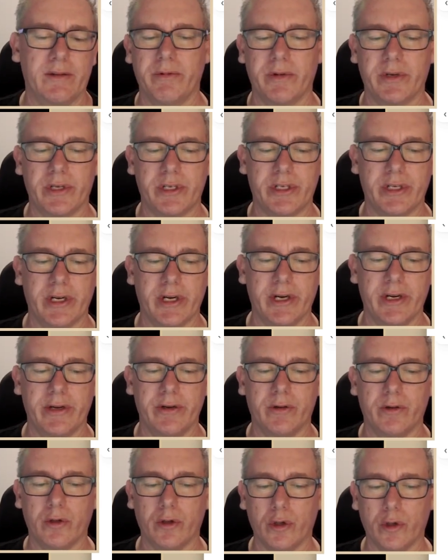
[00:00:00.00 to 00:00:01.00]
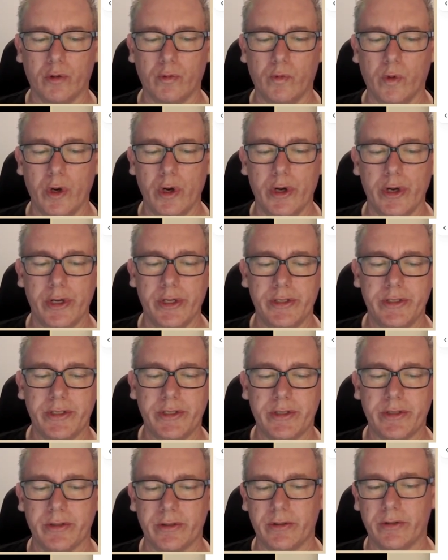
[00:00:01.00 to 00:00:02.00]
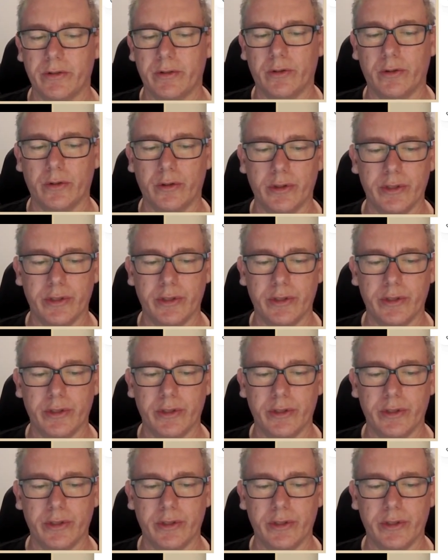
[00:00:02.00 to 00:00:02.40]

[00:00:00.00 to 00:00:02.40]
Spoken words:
Do we want to show all words,